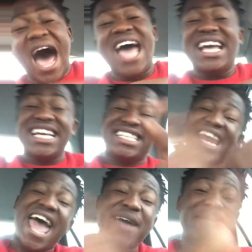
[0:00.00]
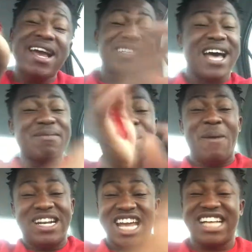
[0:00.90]
All right. Today we're here to talk about
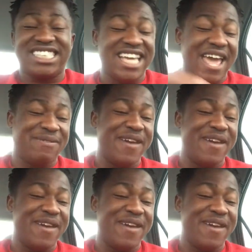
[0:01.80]
my dossier,